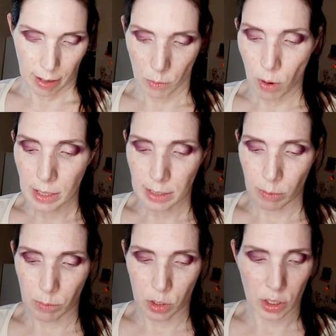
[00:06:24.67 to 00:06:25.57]
I want
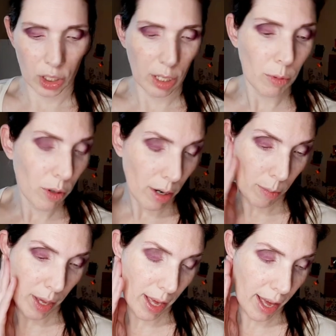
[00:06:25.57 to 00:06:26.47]
some shimmer
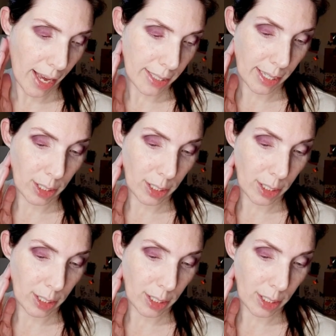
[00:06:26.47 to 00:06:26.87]
on my eyes.